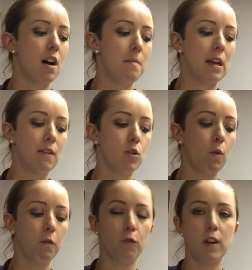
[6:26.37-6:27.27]
It gives
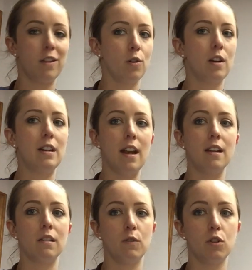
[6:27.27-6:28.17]
you a free 30
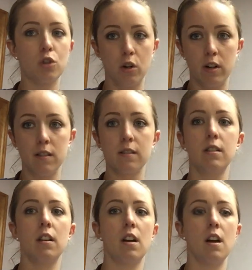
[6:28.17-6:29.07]
days of
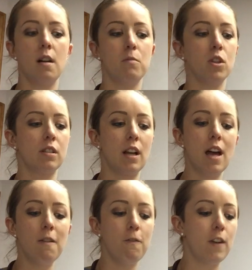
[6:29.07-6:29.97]
insurance just to
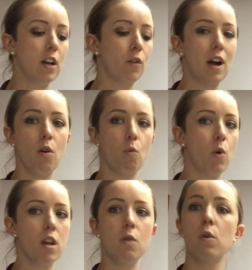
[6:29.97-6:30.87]
kind of figure out
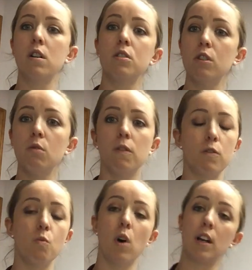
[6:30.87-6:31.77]
what you want to do,
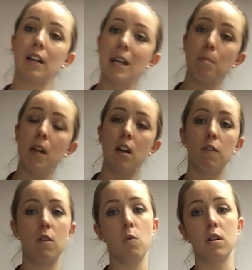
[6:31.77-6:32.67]
if you want to keep it,
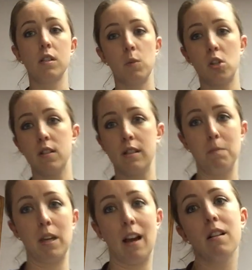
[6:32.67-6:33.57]
if you want to switch to
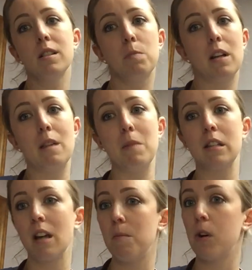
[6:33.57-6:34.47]
something else, but in the
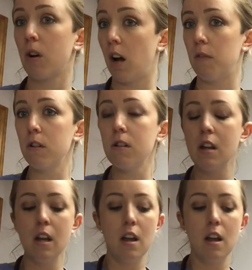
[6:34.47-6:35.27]
meantime, you're covered.